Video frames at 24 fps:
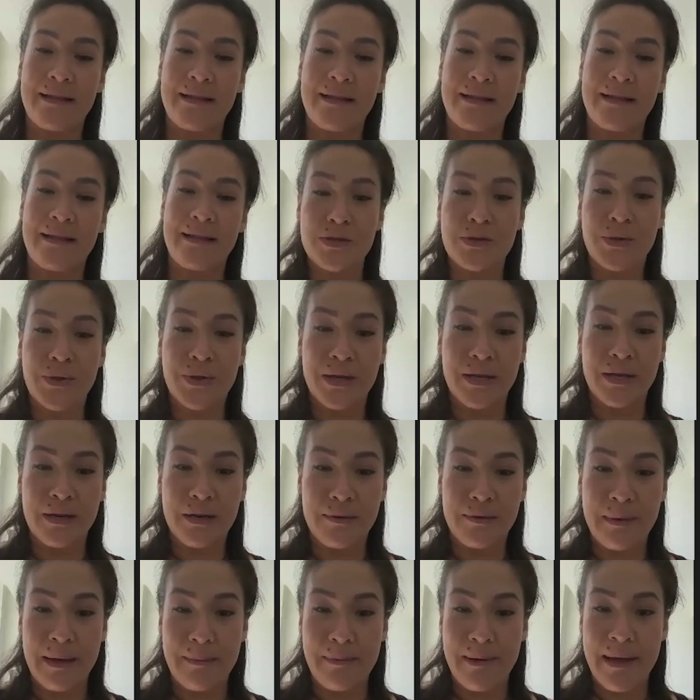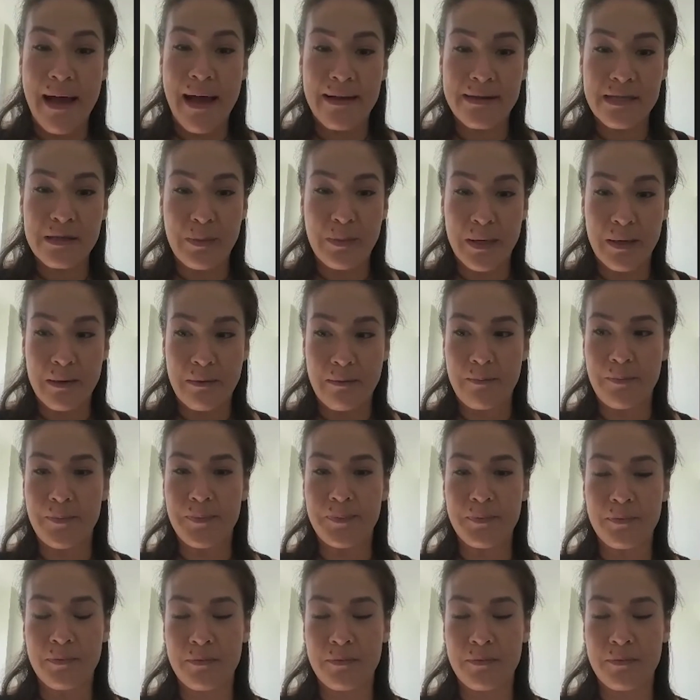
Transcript: that musical theater maybe has been